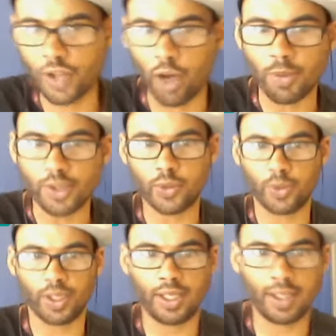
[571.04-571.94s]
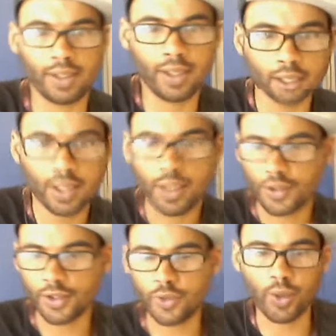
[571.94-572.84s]
between
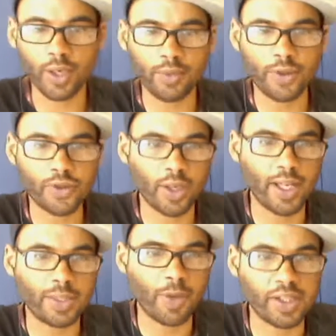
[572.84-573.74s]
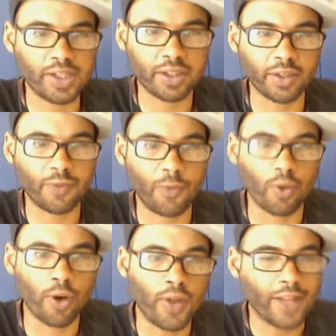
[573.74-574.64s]
the 20, so that's basically
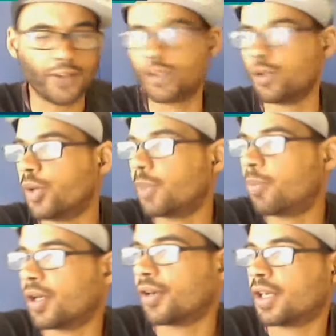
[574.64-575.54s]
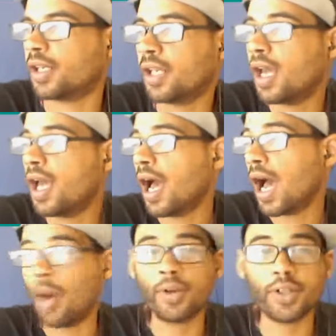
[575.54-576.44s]
for that 2-week period,
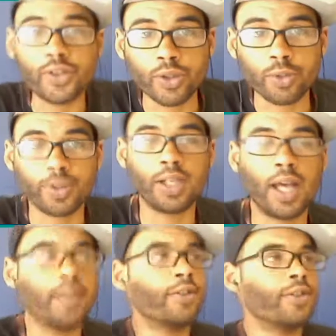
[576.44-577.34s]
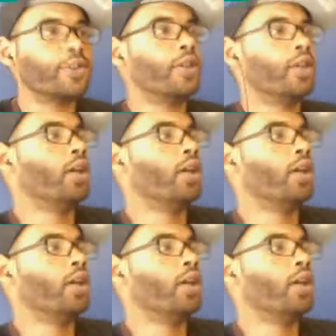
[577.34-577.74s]
I would assume the Niners